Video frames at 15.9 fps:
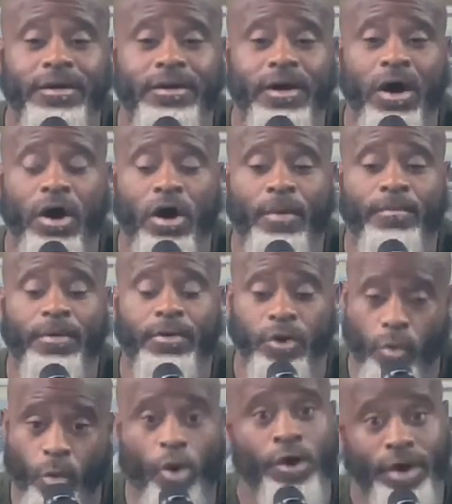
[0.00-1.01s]
the
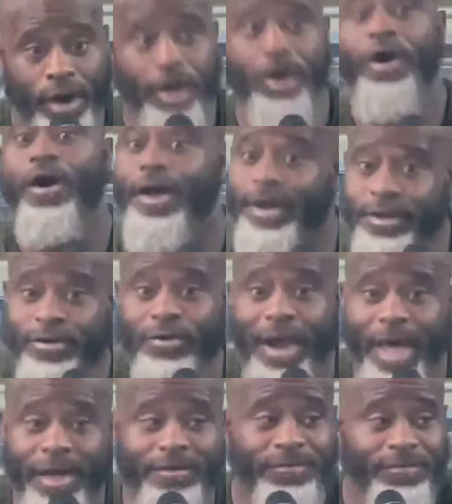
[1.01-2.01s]
word of God in your
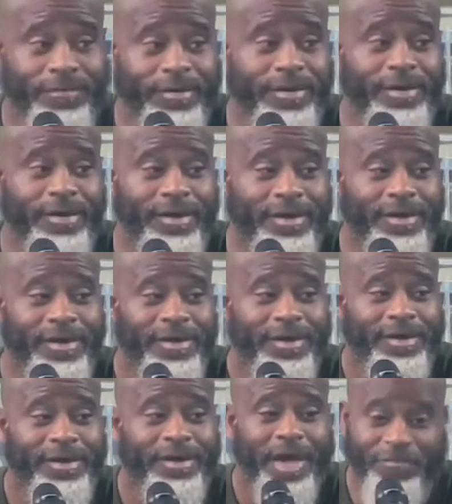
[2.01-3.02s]
life,
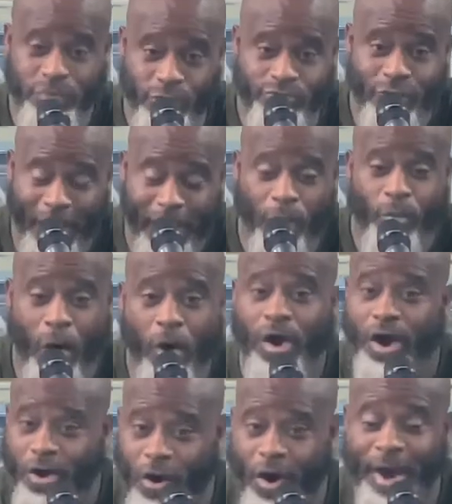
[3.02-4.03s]
if you're trying to walk
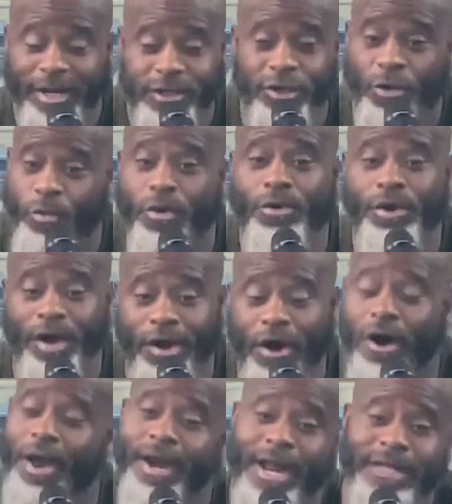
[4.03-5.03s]
according to the word of
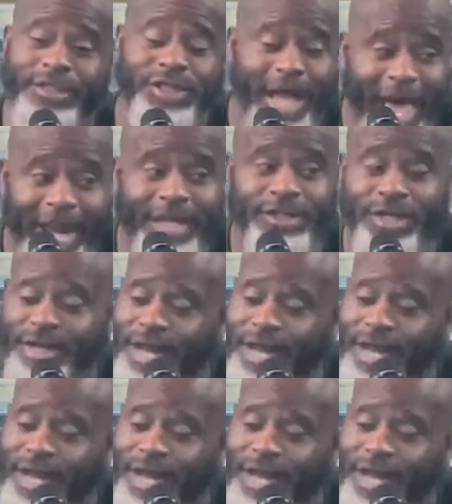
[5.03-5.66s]
God and they're challenging